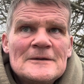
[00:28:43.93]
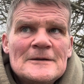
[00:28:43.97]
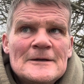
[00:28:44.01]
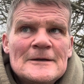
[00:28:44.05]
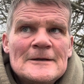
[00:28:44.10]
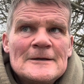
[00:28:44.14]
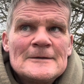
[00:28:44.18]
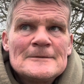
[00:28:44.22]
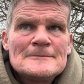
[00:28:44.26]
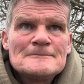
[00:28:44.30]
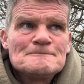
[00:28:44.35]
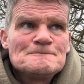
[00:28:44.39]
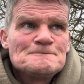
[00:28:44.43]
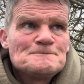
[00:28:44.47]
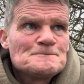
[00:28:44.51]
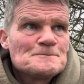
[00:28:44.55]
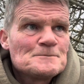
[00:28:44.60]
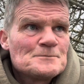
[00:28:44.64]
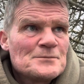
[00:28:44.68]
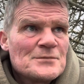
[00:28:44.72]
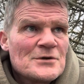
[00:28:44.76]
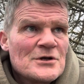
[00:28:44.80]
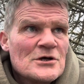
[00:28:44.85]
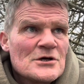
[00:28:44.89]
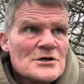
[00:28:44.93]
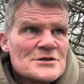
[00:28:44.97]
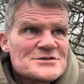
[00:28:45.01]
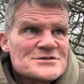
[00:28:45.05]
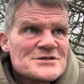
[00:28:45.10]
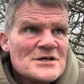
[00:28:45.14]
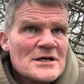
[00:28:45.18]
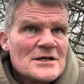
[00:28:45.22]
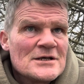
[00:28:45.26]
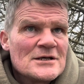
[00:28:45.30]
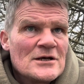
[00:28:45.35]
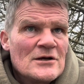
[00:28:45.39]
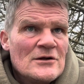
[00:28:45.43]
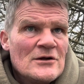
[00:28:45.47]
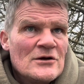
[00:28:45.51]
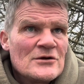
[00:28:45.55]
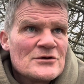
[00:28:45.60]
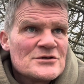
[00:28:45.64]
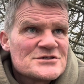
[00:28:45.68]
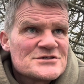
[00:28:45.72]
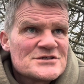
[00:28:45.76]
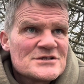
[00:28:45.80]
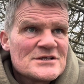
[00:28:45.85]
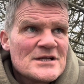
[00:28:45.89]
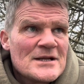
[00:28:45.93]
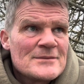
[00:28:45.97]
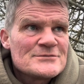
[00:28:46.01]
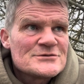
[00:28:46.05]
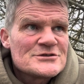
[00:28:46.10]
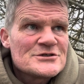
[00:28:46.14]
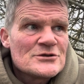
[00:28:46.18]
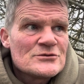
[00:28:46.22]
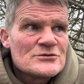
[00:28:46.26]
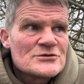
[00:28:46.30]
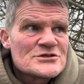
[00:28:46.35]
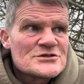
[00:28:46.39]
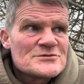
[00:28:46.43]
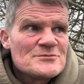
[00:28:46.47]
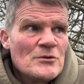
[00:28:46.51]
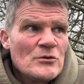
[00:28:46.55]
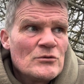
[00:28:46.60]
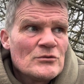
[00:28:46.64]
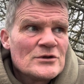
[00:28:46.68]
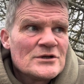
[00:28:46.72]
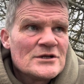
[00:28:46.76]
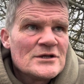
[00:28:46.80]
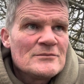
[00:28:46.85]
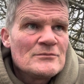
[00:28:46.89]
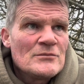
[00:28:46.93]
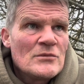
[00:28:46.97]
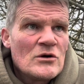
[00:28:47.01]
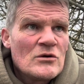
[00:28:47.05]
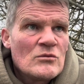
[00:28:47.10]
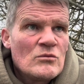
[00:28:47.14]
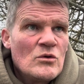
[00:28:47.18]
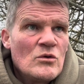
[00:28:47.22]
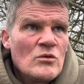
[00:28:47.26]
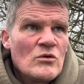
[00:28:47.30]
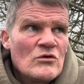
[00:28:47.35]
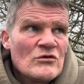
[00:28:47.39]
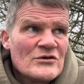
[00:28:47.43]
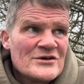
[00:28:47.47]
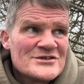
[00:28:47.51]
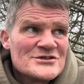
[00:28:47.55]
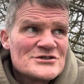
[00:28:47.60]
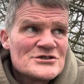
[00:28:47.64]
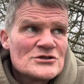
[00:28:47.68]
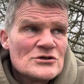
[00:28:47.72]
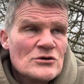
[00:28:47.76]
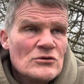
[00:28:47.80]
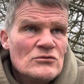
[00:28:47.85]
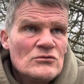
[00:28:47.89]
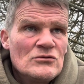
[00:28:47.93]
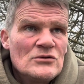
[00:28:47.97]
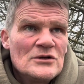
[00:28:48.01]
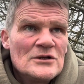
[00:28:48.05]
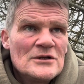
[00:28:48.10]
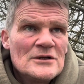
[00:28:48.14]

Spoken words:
But like I say, I only see them two this morning in my water in short.